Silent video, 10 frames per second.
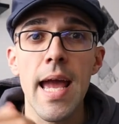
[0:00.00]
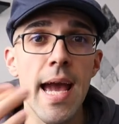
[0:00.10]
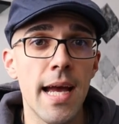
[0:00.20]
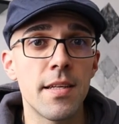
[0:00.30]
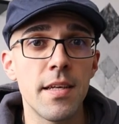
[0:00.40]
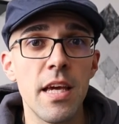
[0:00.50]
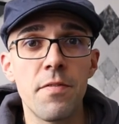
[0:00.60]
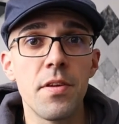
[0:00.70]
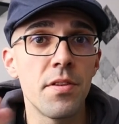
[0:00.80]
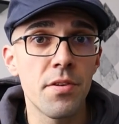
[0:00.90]
And
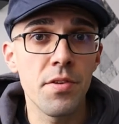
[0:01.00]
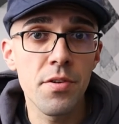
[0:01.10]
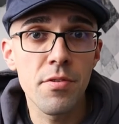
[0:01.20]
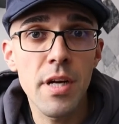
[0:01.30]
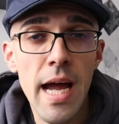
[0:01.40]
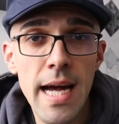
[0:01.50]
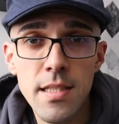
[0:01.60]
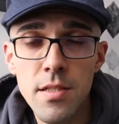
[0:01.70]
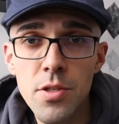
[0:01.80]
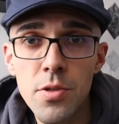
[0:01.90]
if the interviewer
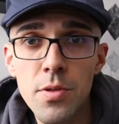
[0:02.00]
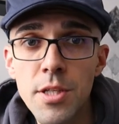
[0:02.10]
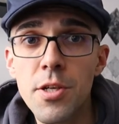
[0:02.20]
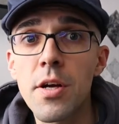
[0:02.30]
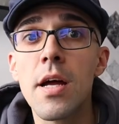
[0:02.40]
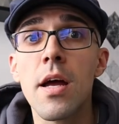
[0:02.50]
asks you, teacher,